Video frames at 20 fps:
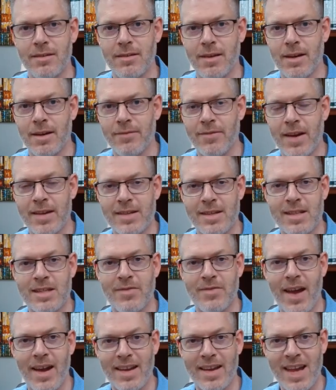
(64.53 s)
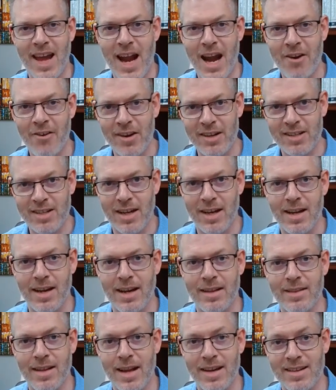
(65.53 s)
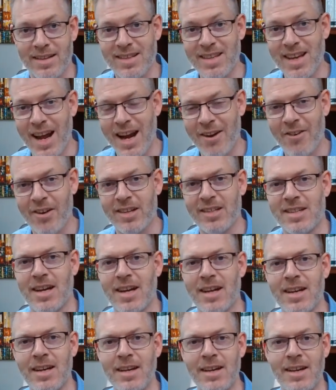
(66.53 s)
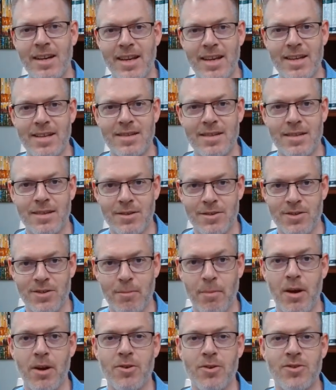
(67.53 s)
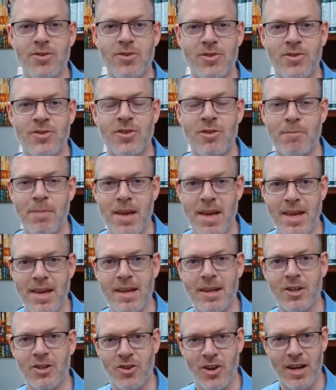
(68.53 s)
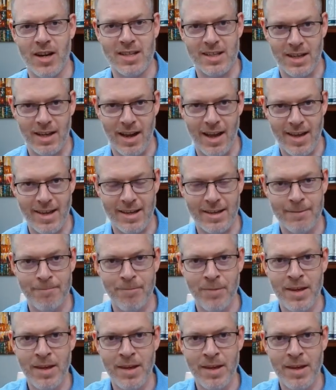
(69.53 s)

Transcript: uh, facets of our character, and that character is supposed to be Christ like.